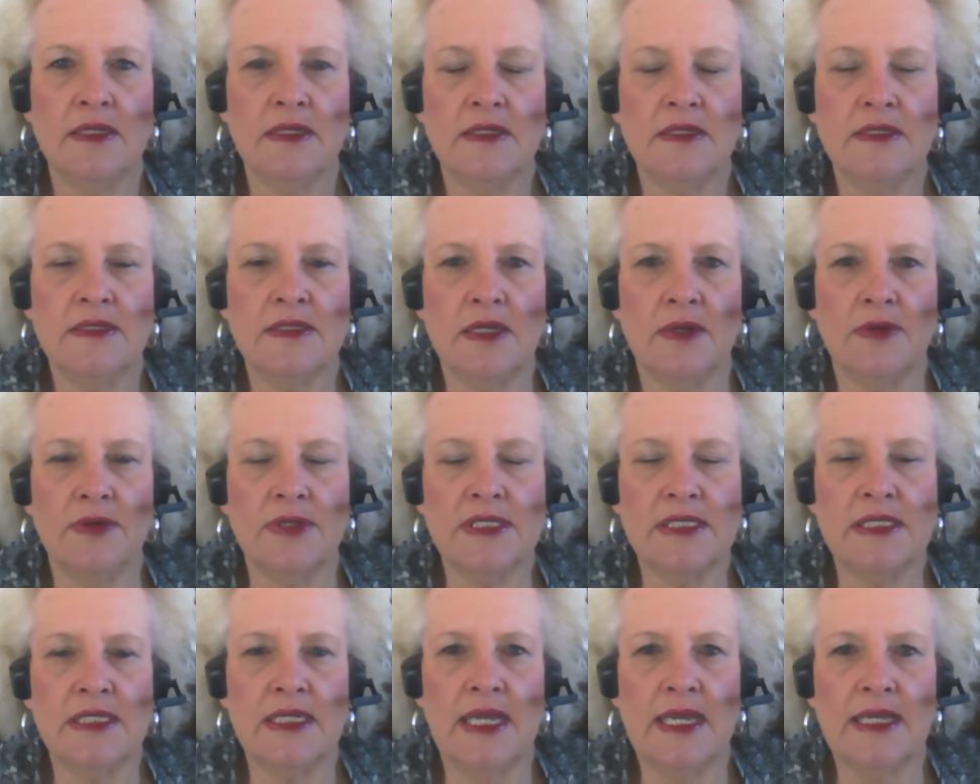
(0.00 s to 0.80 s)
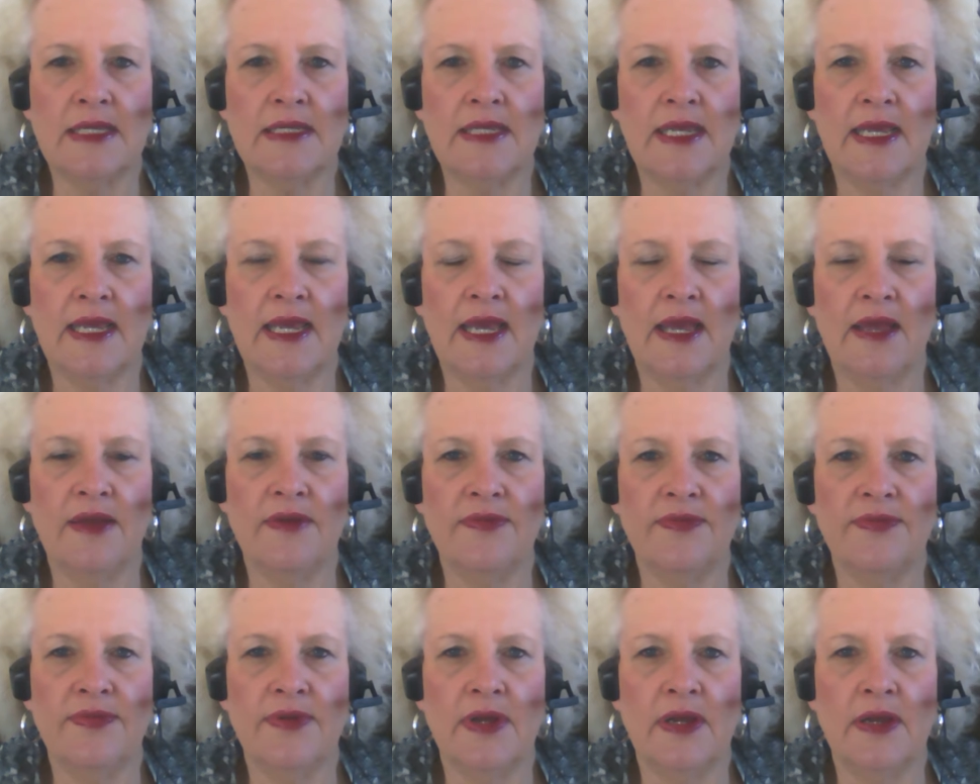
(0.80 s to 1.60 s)
So it's like they
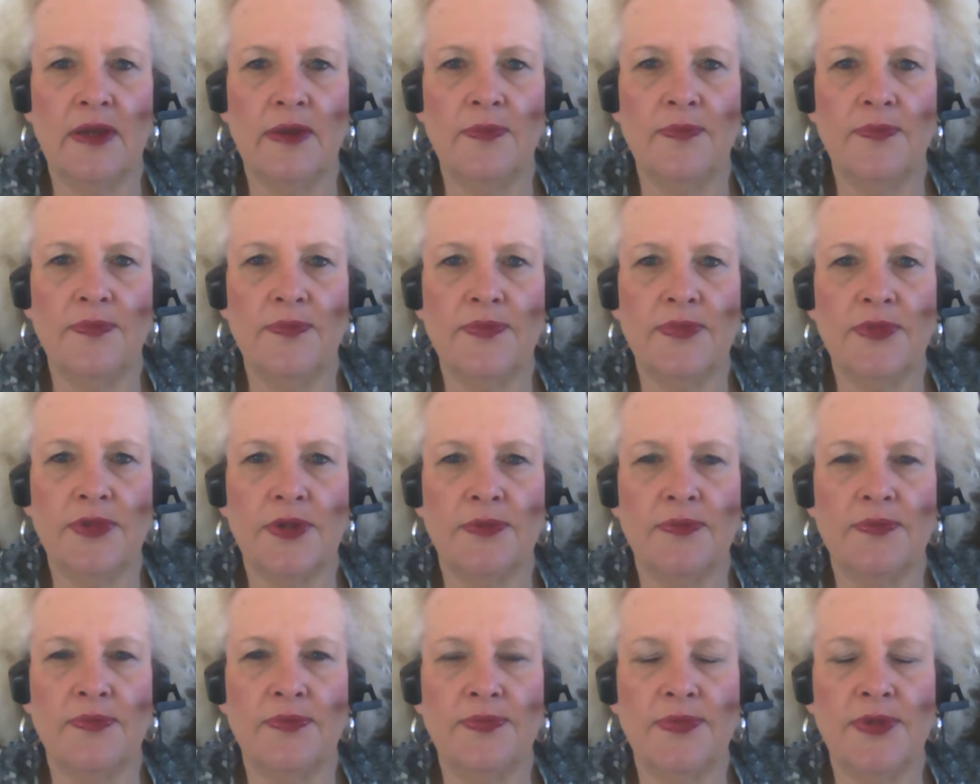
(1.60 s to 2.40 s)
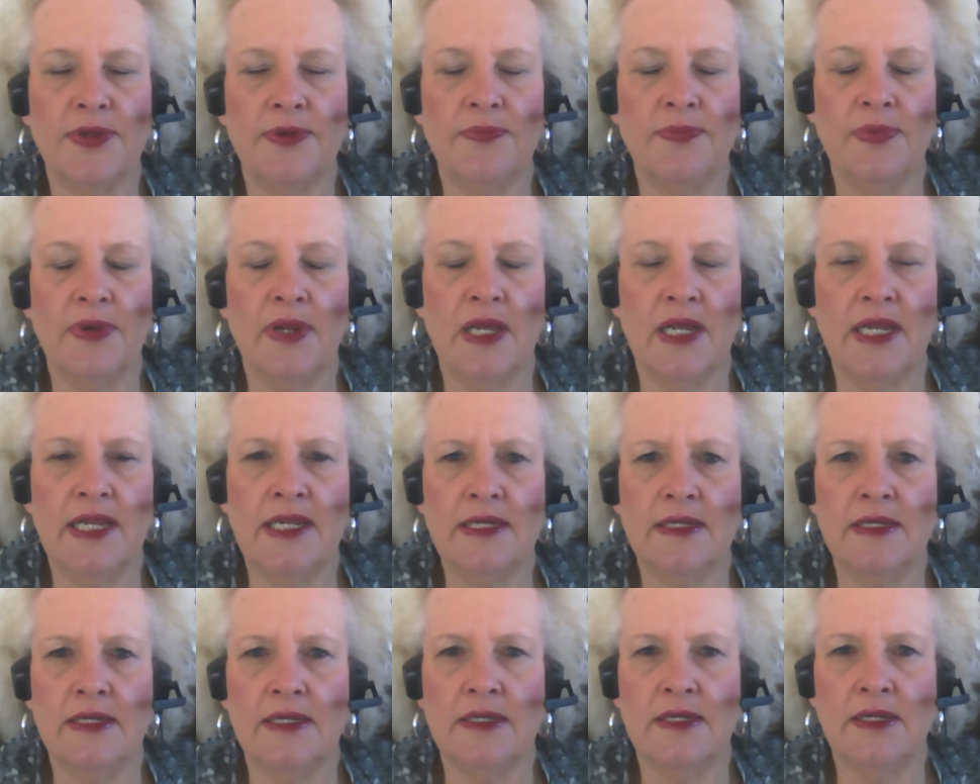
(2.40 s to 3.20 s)
have, they're
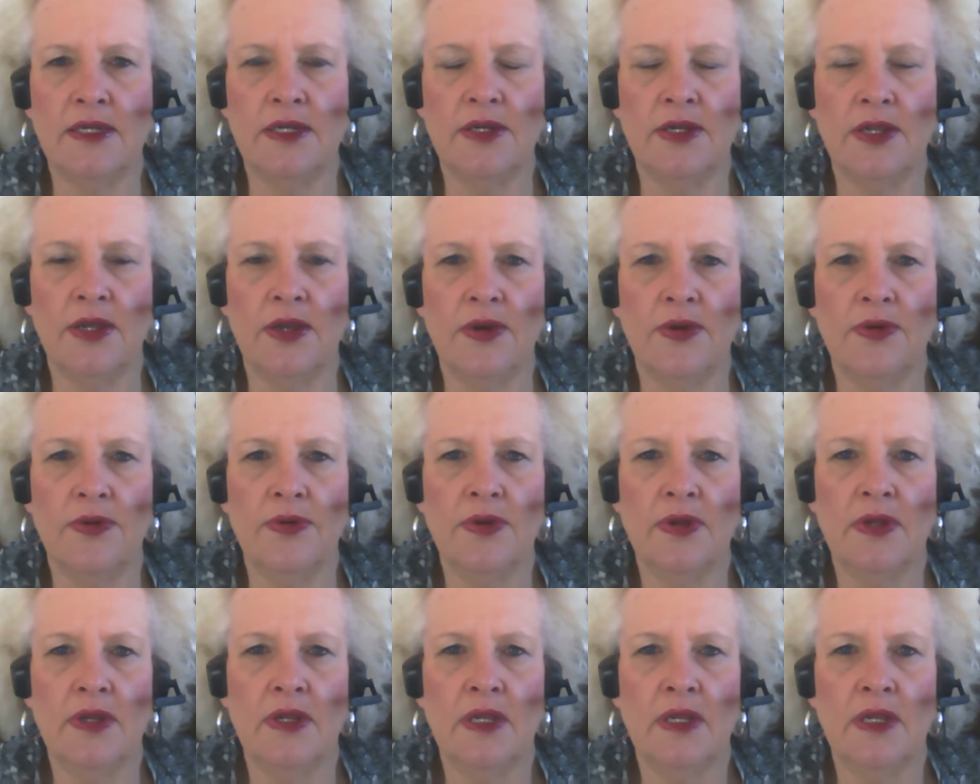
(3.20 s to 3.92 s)
blinded, you know.